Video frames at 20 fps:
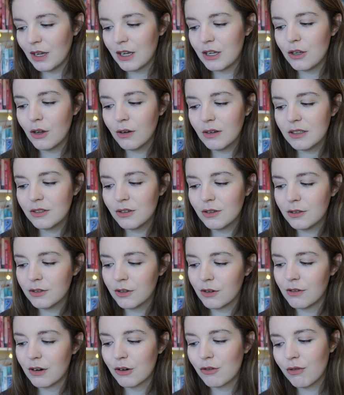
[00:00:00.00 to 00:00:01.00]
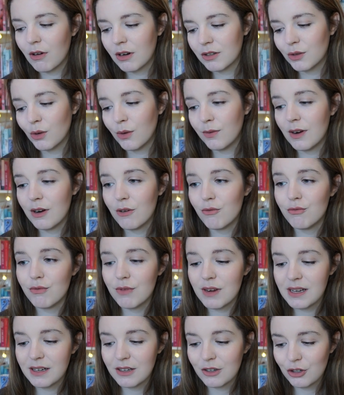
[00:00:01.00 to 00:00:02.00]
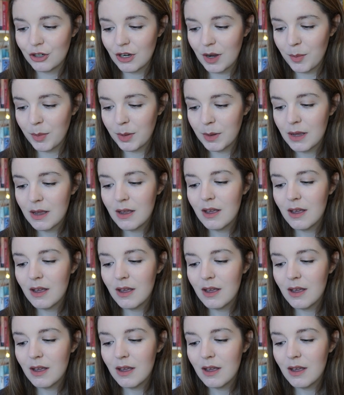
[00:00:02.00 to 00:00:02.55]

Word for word: a young adult or a crossover readership.